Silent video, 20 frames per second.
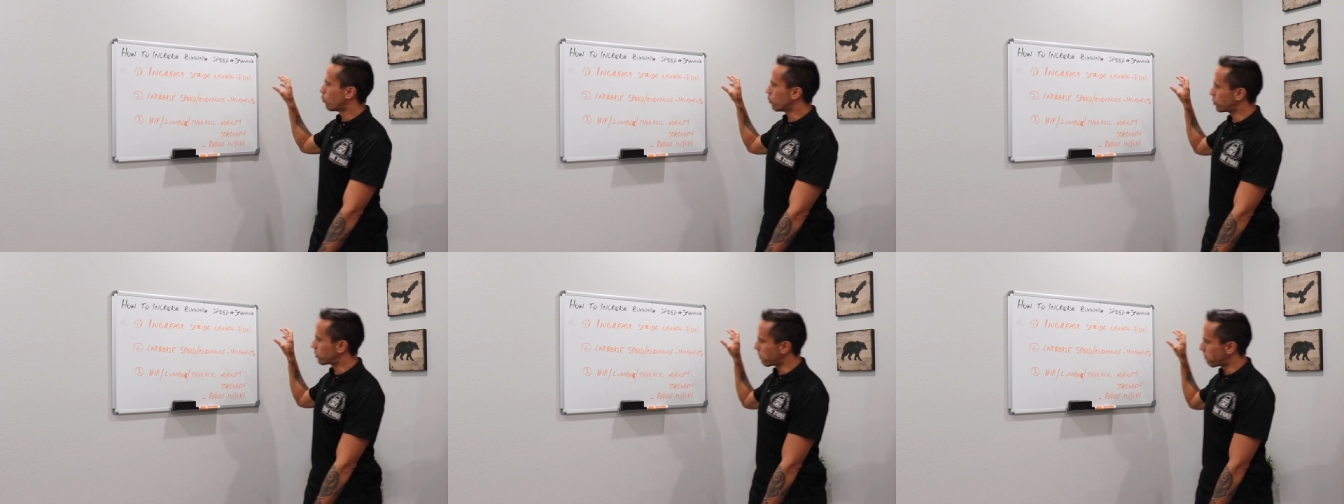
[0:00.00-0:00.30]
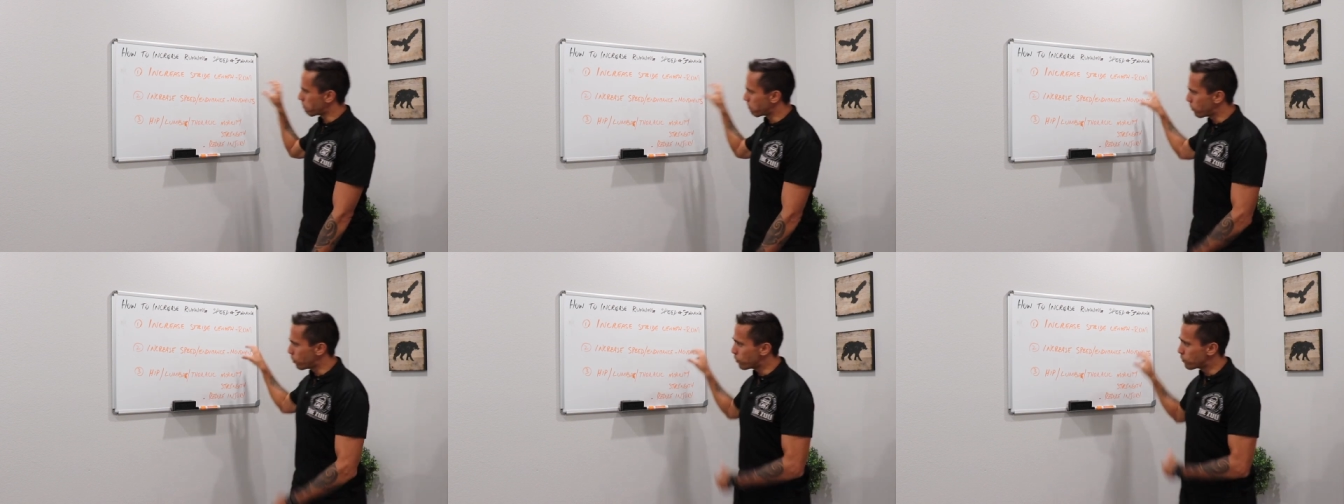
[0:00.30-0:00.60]
with the
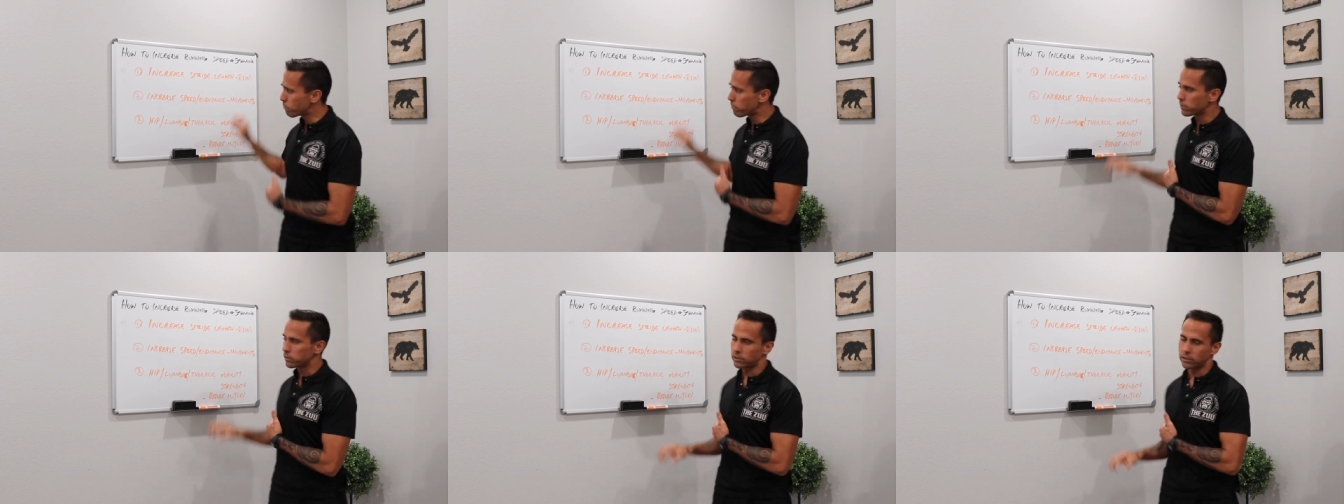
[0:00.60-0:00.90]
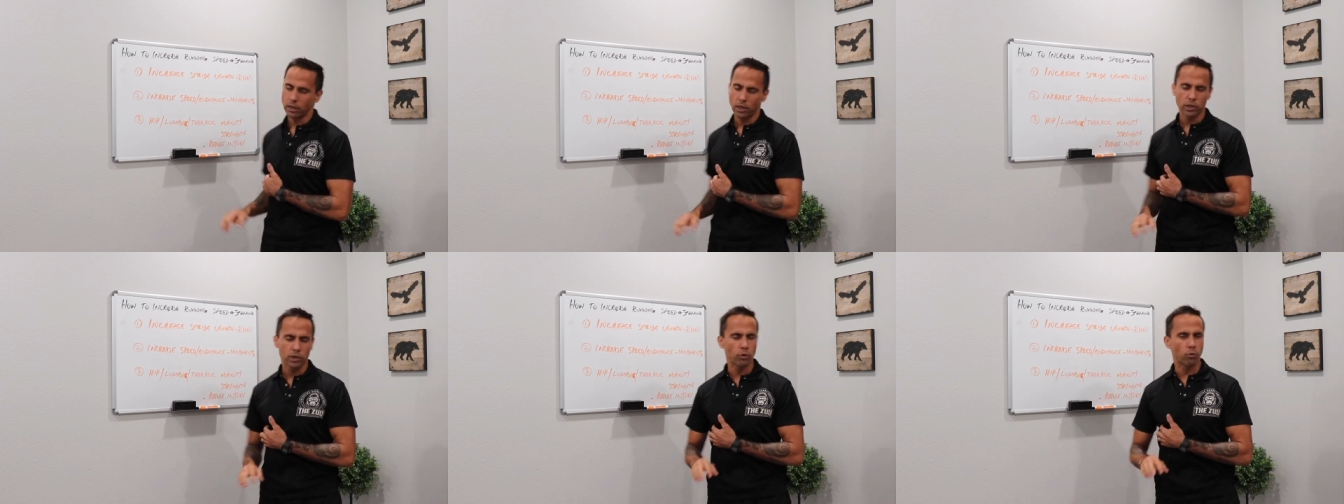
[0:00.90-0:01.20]

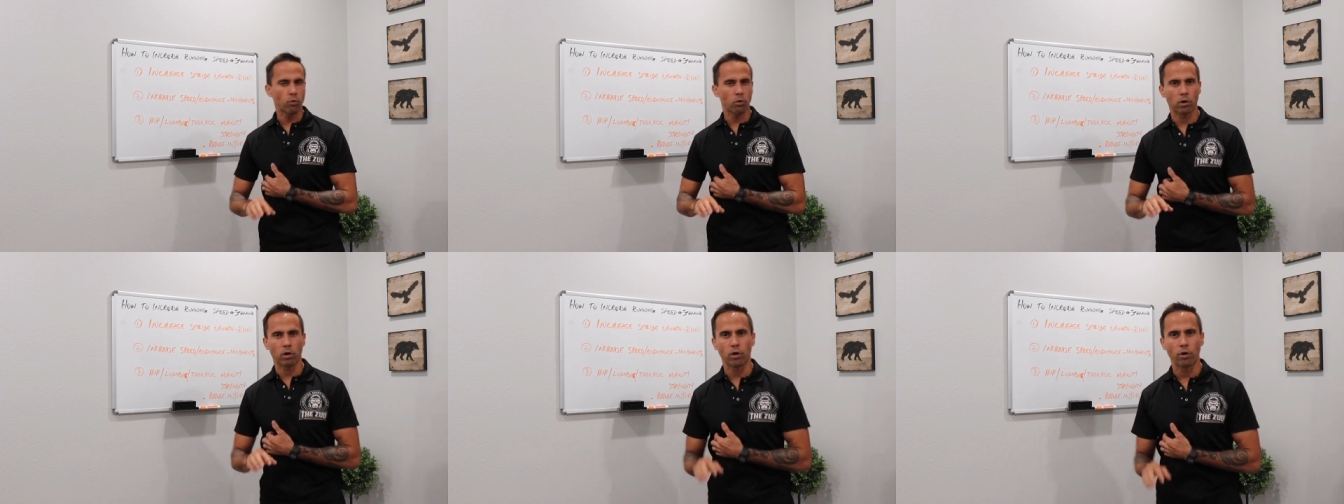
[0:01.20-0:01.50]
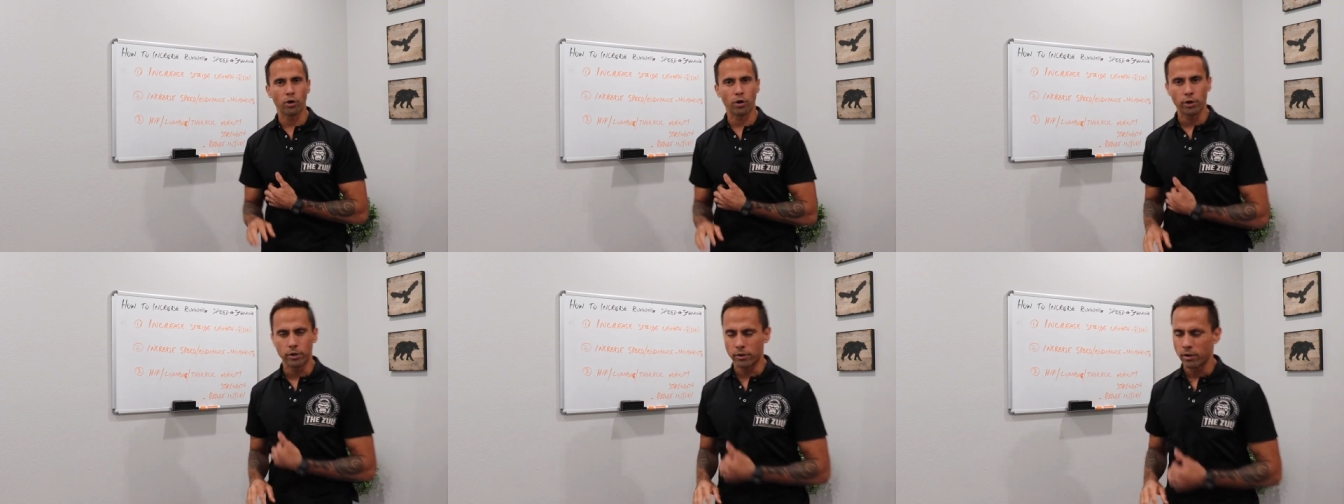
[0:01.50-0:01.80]
movements you will
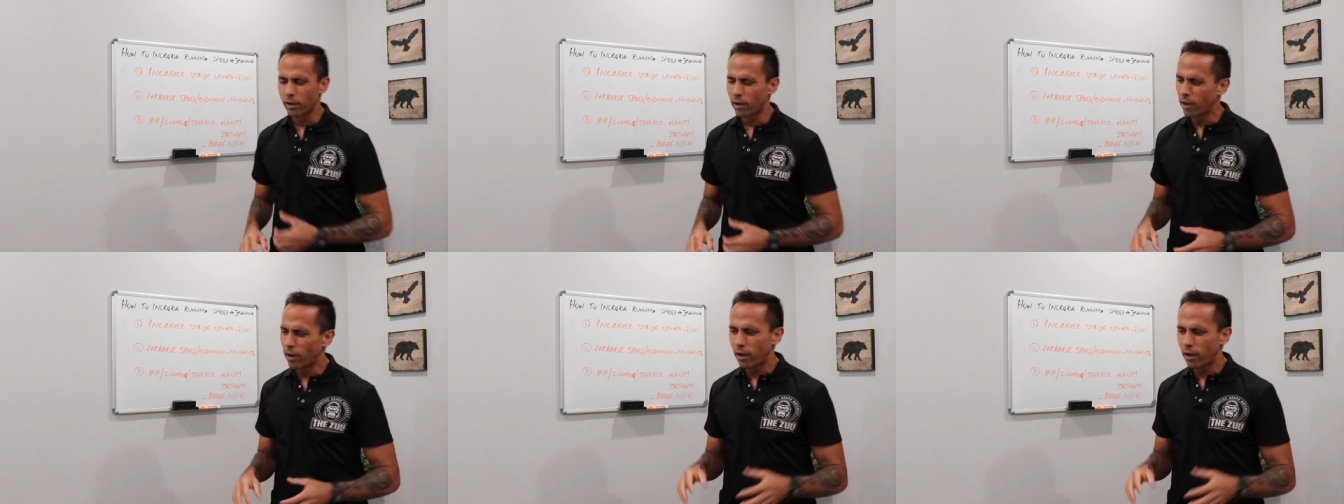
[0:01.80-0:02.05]
learn.